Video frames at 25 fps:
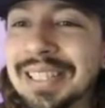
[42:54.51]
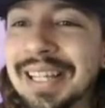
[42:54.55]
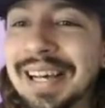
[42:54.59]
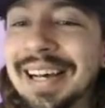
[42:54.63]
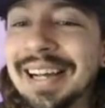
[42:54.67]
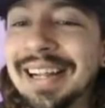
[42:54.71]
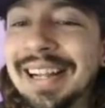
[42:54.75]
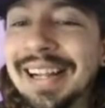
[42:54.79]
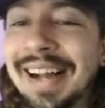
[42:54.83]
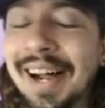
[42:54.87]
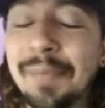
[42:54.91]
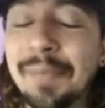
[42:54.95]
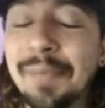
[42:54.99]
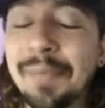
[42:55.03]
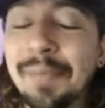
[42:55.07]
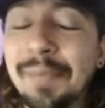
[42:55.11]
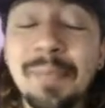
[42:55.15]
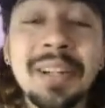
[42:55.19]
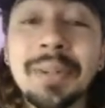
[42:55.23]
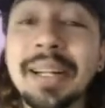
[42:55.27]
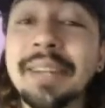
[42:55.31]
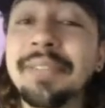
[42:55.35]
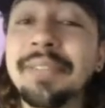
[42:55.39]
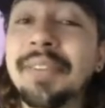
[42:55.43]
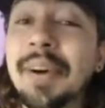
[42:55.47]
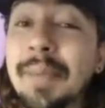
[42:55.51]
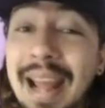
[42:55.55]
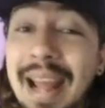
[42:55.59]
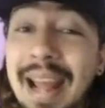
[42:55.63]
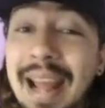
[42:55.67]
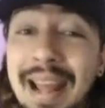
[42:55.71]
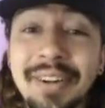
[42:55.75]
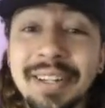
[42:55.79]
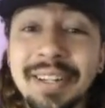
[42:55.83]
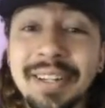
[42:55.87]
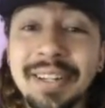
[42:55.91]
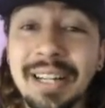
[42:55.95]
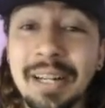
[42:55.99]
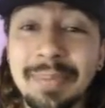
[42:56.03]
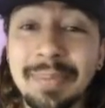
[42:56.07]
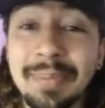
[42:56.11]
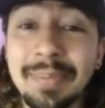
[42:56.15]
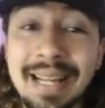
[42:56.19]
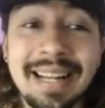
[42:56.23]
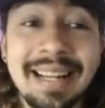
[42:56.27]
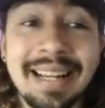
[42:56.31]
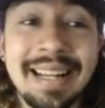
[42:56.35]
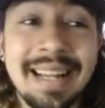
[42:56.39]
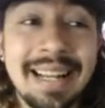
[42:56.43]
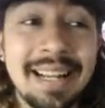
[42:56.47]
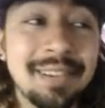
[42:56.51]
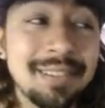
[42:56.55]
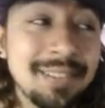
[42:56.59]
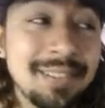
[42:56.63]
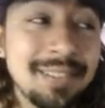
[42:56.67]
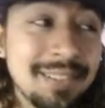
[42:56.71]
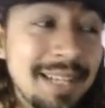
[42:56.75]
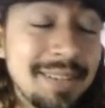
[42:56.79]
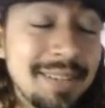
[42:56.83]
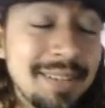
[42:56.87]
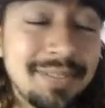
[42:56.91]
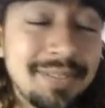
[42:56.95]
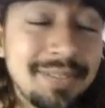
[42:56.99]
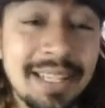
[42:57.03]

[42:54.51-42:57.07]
I'm wondering if I'm ever going to be able to hit 10,000